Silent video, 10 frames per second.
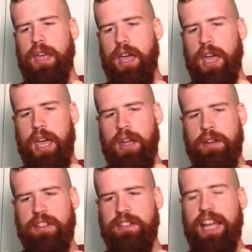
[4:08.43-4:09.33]

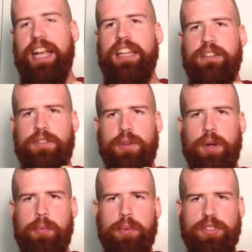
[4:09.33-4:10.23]
and the length of the
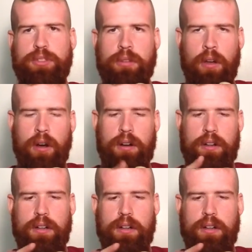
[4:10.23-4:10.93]
grip was too long.